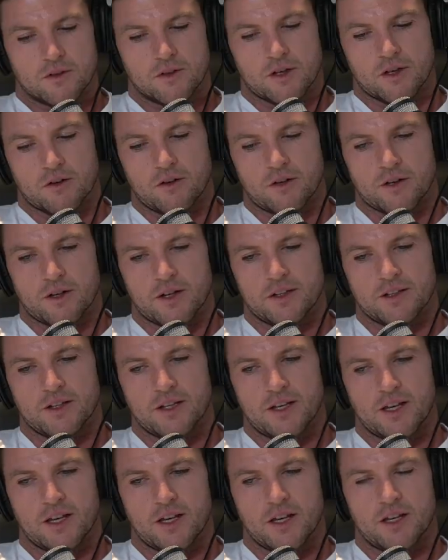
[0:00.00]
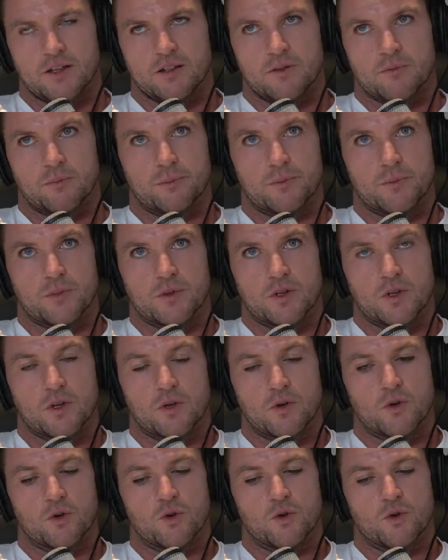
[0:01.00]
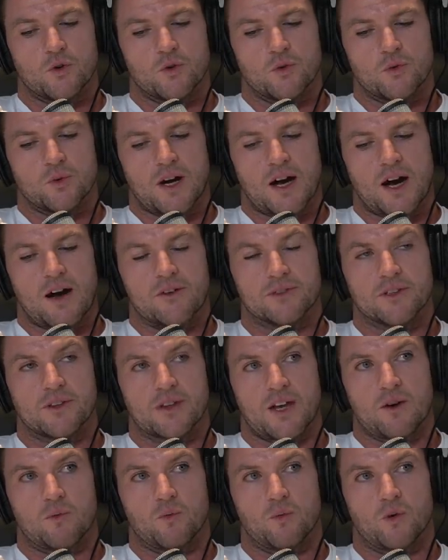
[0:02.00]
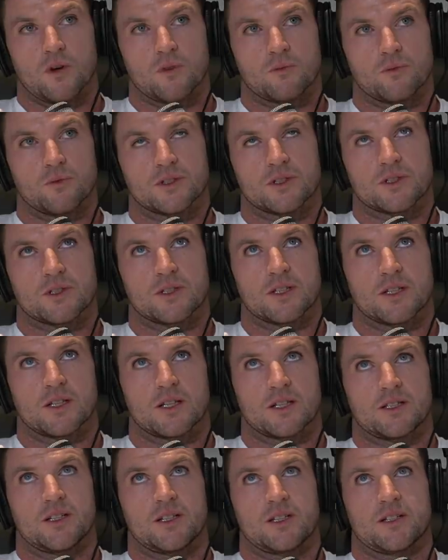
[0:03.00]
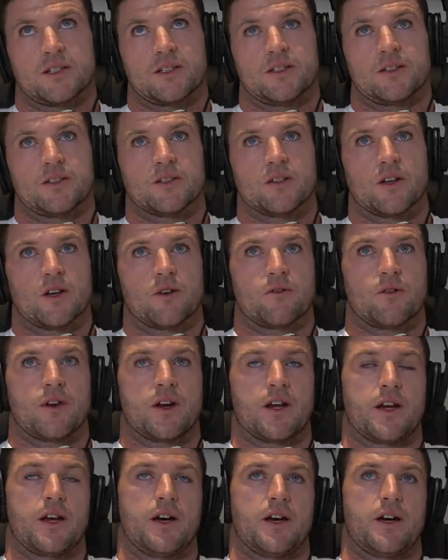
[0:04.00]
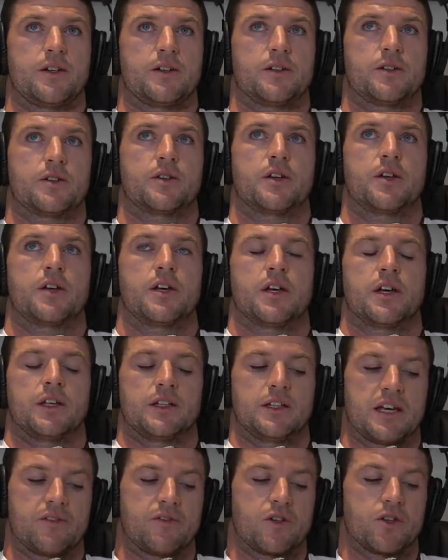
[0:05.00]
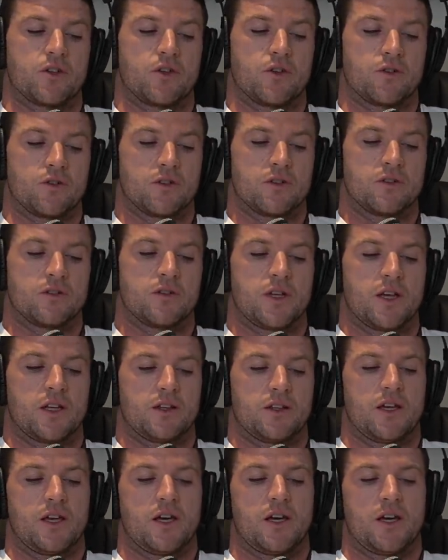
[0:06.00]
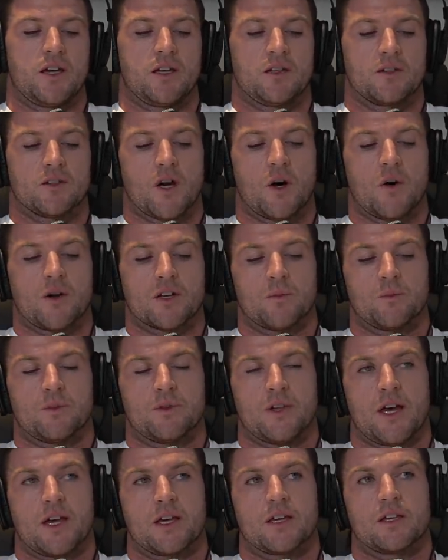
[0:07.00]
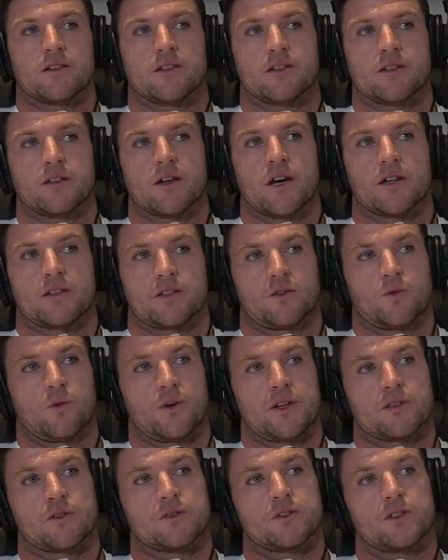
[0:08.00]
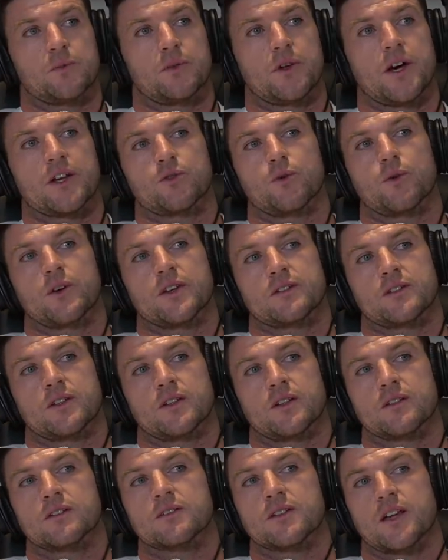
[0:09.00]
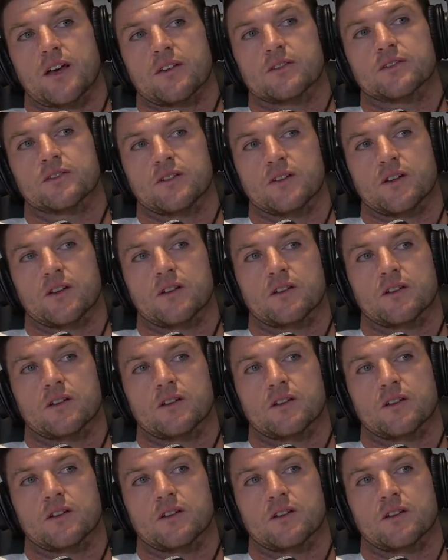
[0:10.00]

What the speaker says: Yeah, right. And then after that, what was the decision around leaving Union and then going and playing in the under 20s, because you played 20s at South Sydney.